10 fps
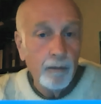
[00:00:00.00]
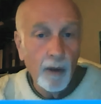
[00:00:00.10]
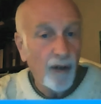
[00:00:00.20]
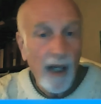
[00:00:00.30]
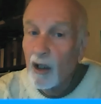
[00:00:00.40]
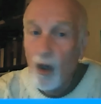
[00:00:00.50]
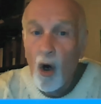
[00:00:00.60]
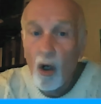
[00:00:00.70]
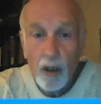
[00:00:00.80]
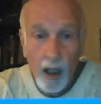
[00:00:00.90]
In fact, they
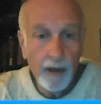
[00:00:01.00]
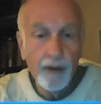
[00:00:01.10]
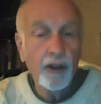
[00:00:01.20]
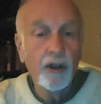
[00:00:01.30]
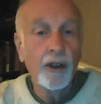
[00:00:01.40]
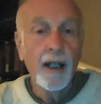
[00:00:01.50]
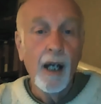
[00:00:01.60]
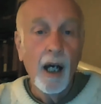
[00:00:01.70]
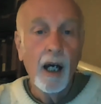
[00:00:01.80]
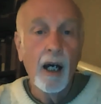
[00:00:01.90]
all are. Just that
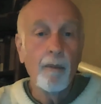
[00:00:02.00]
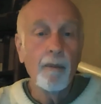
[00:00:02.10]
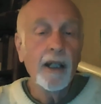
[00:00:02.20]
um,